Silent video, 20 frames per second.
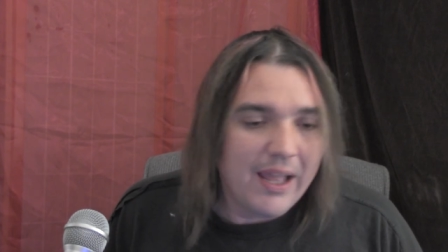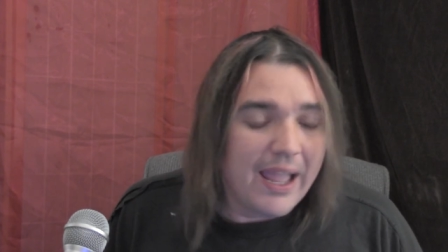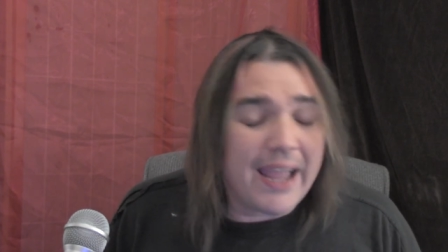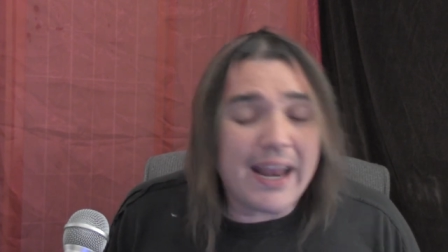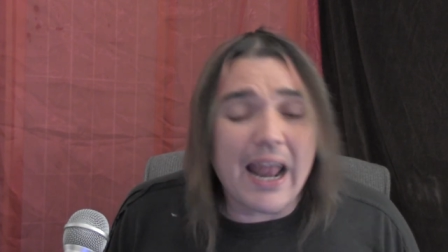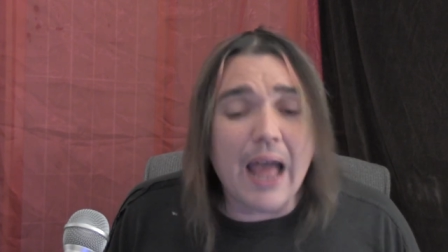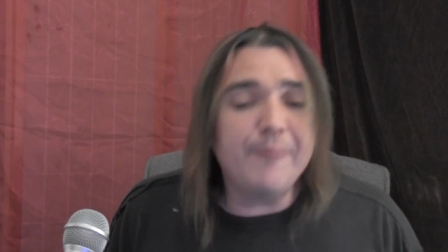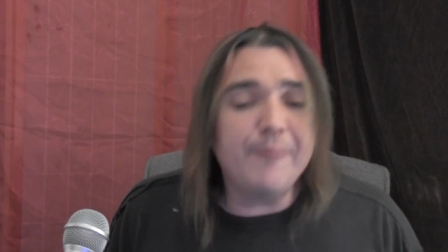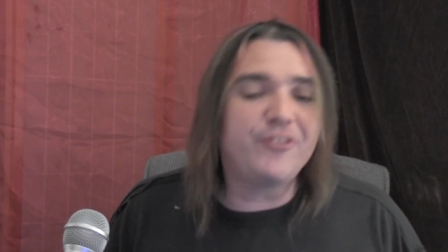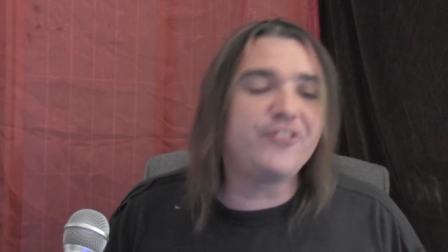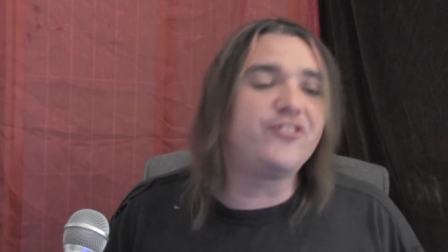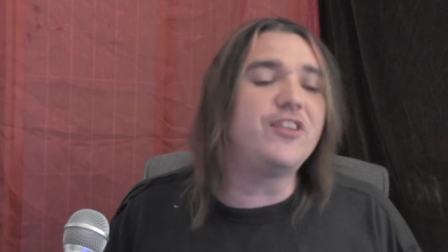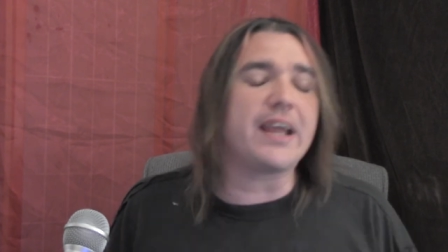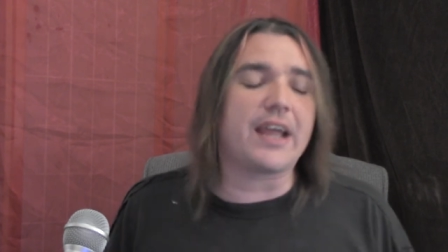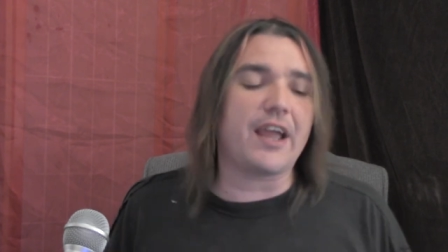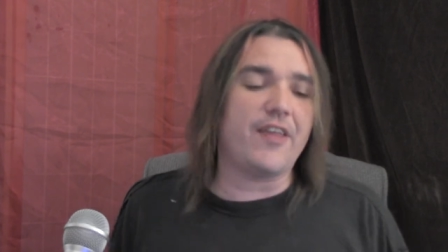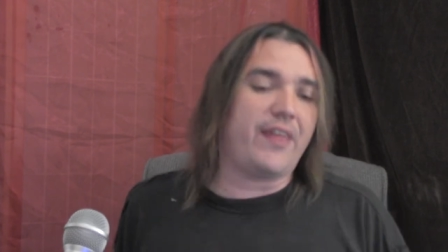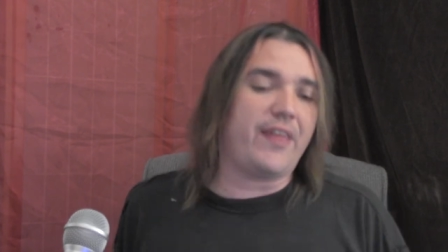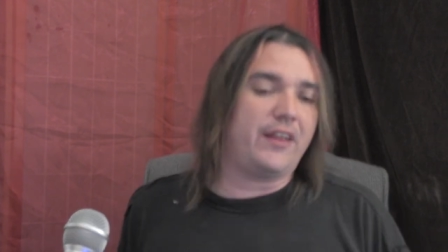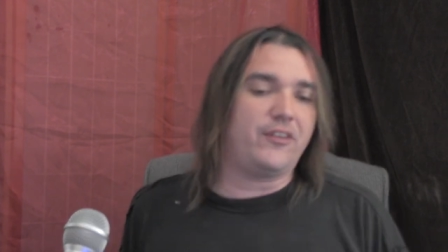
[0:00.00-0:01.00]
And I'm
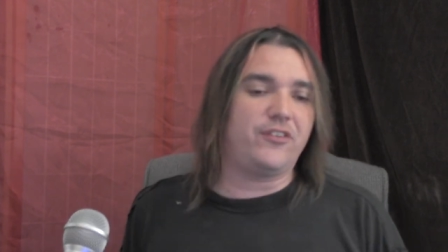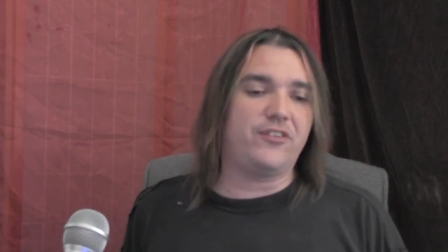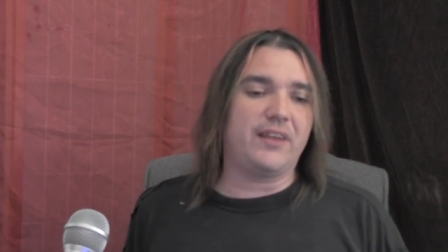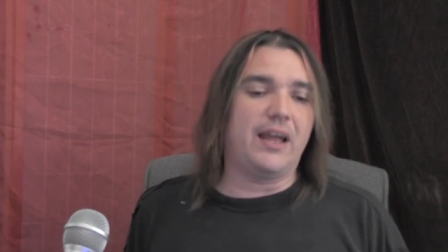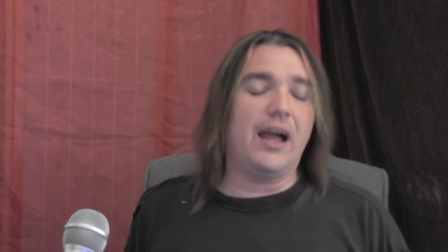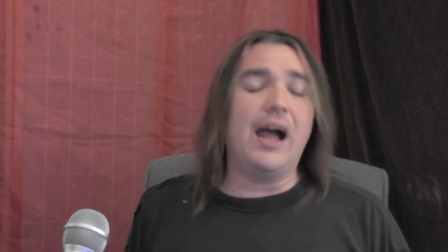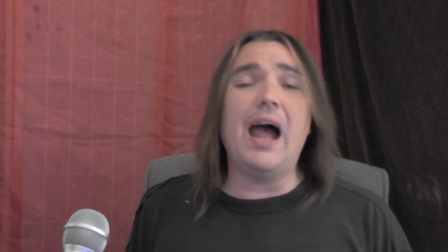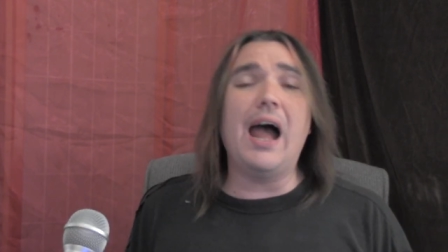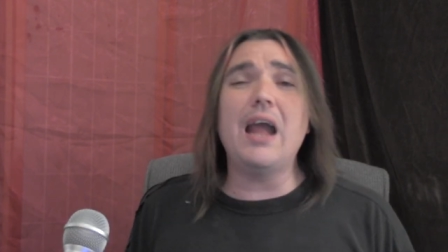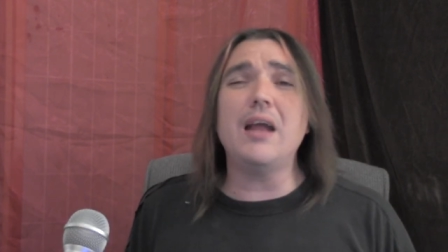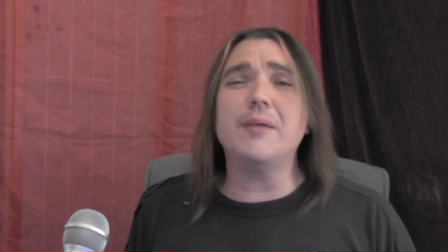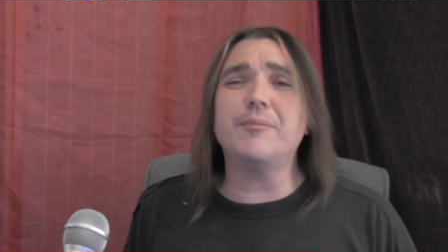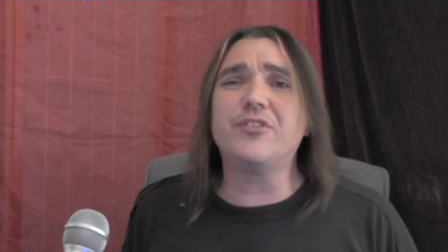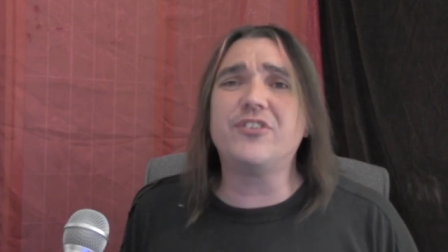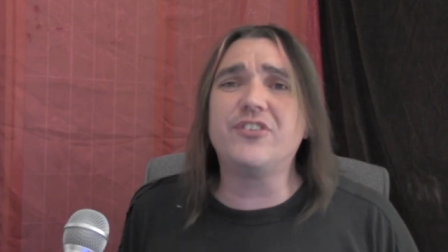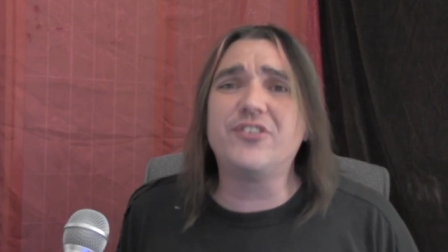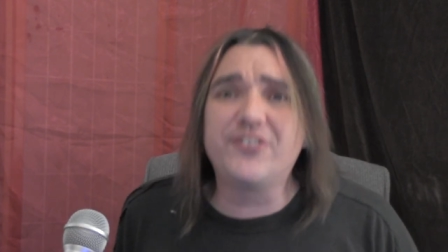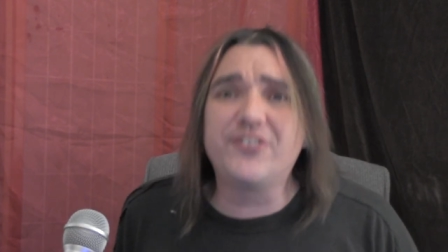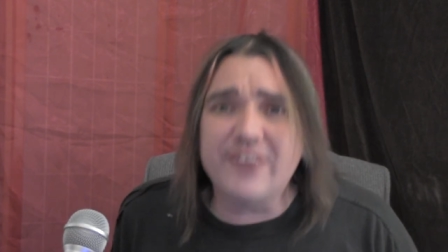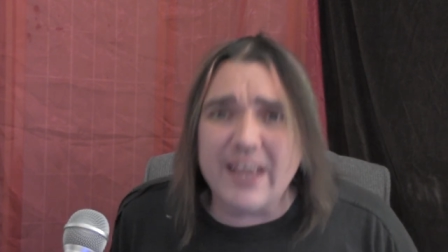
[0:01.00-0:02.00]
sick of this. I am
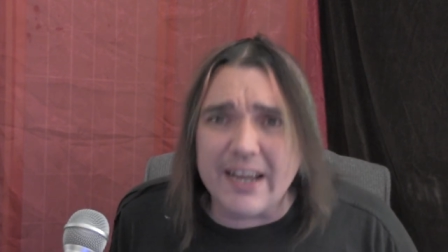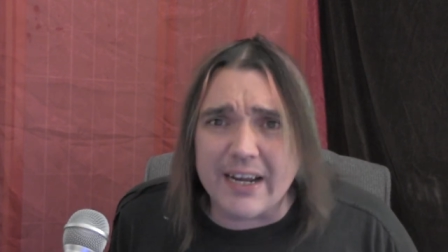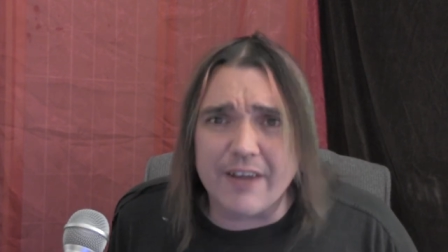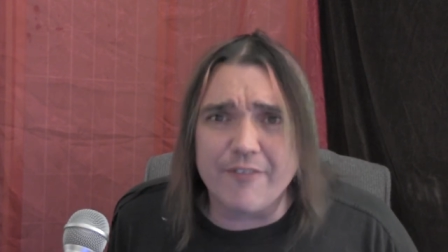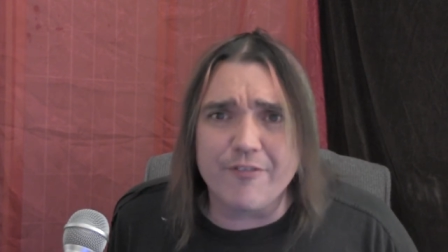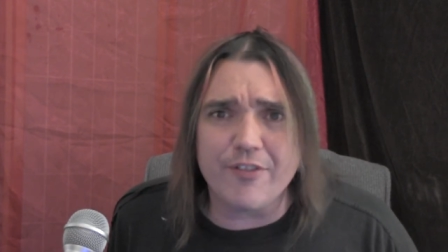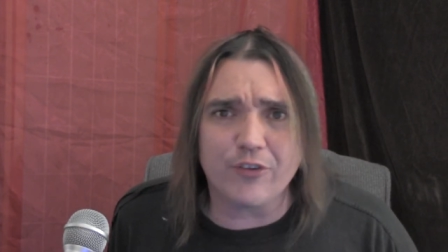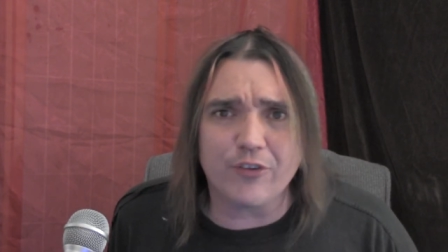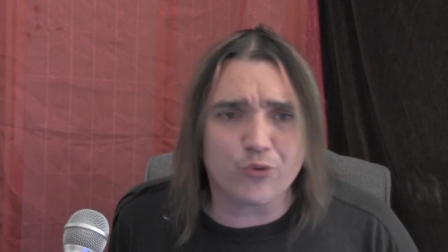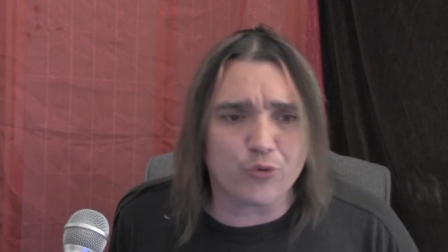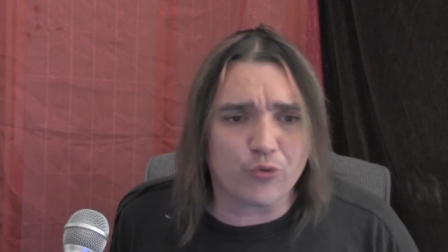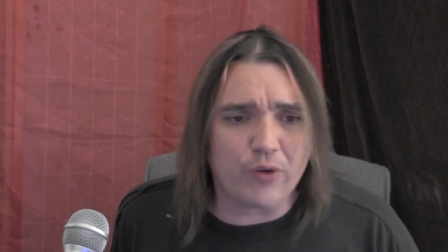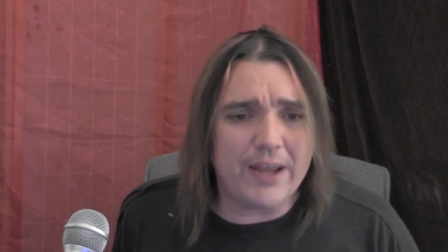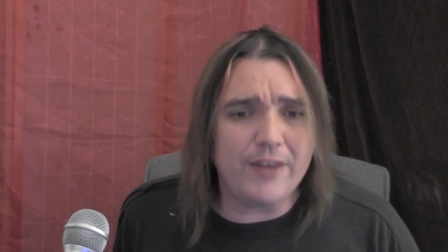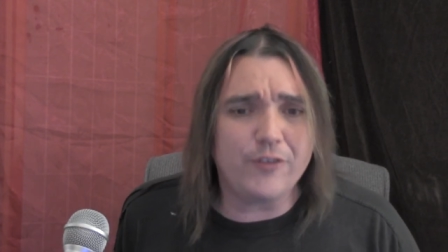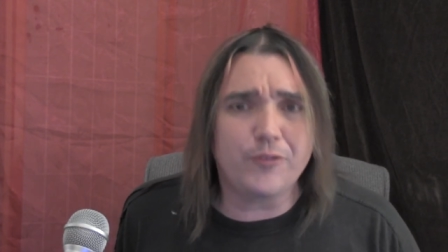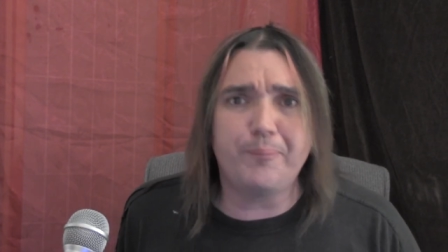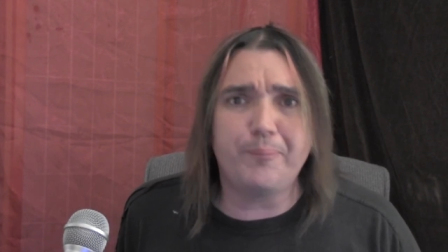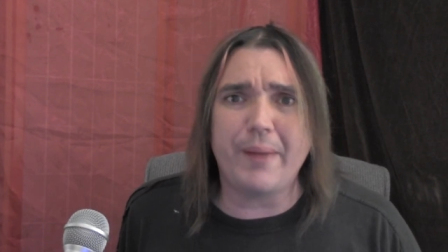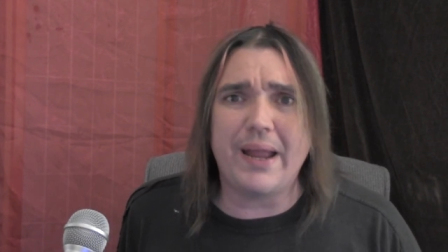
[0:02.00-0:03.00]
sick of this
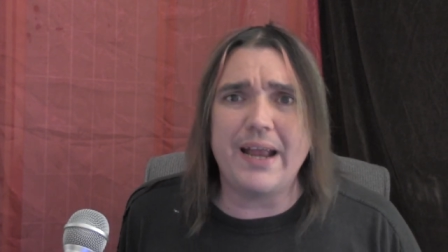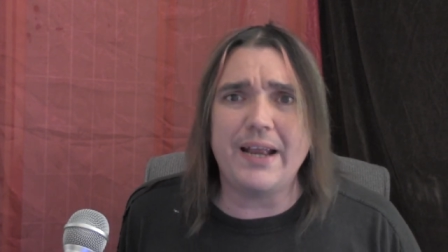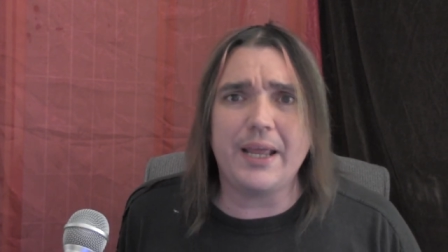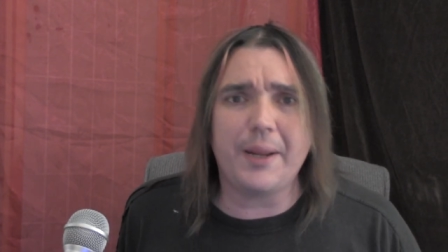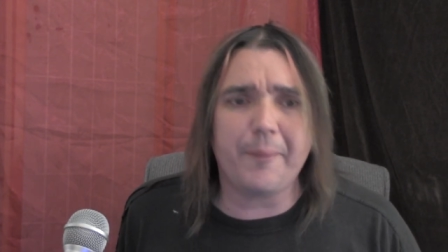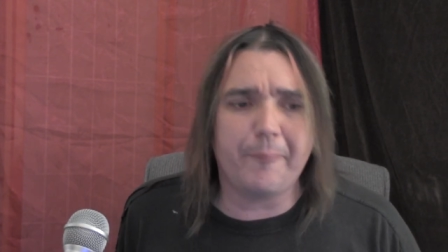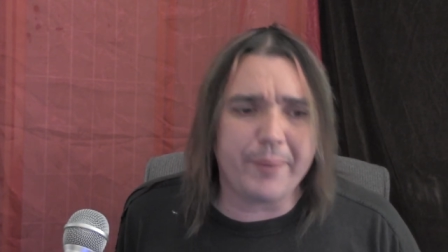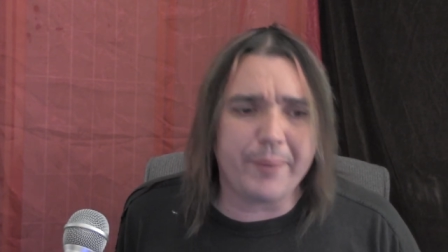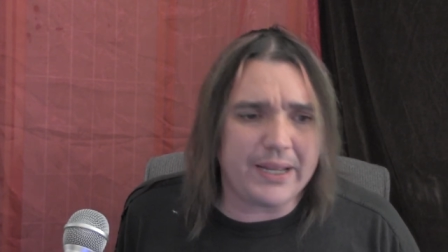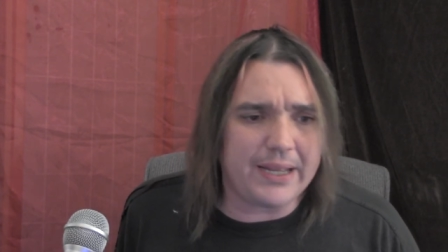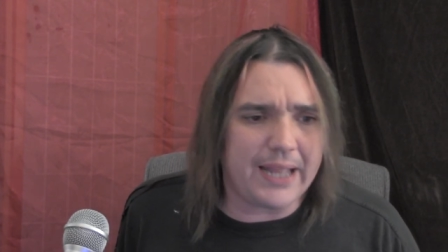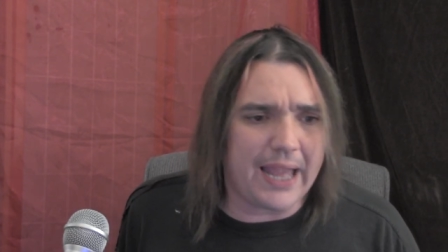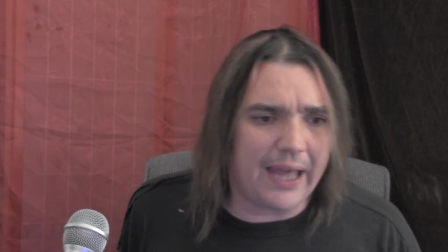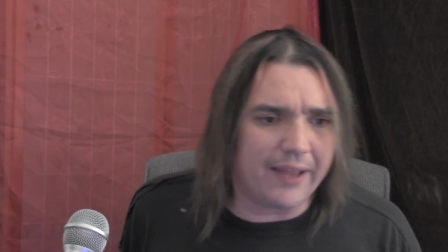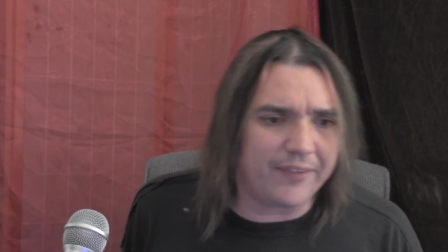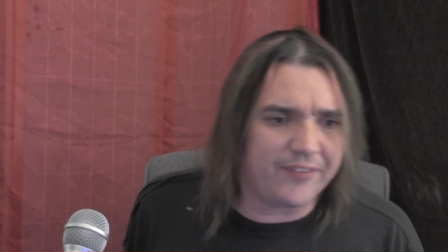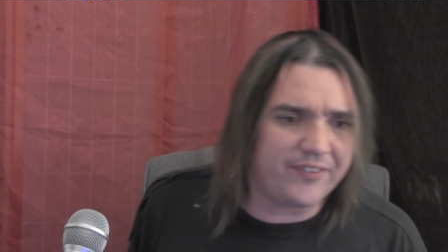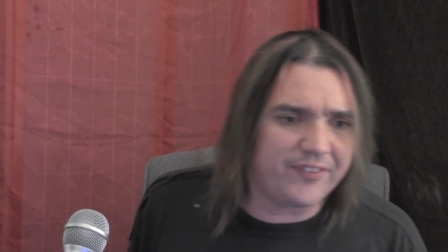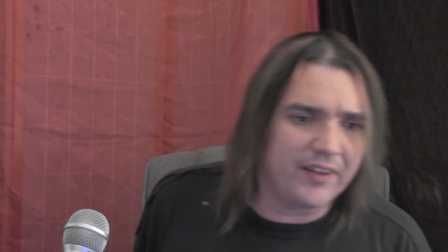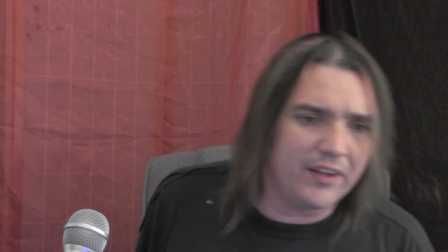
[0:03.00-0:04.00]
race-baiting
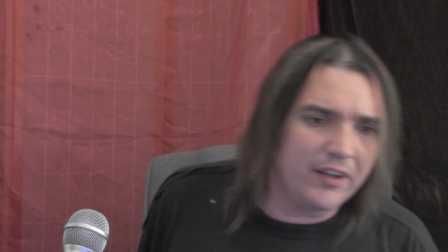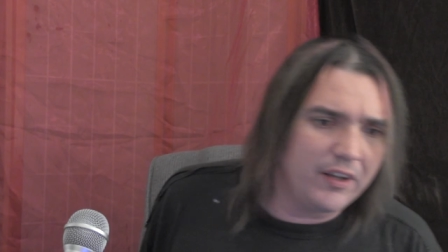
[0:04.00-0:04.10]
BS.